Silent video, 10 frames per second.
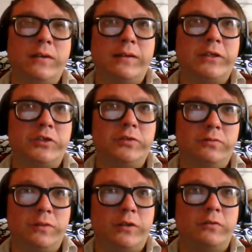unless you,
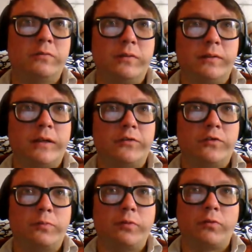you know, get to
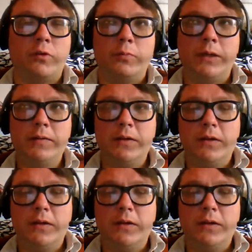the pleroma.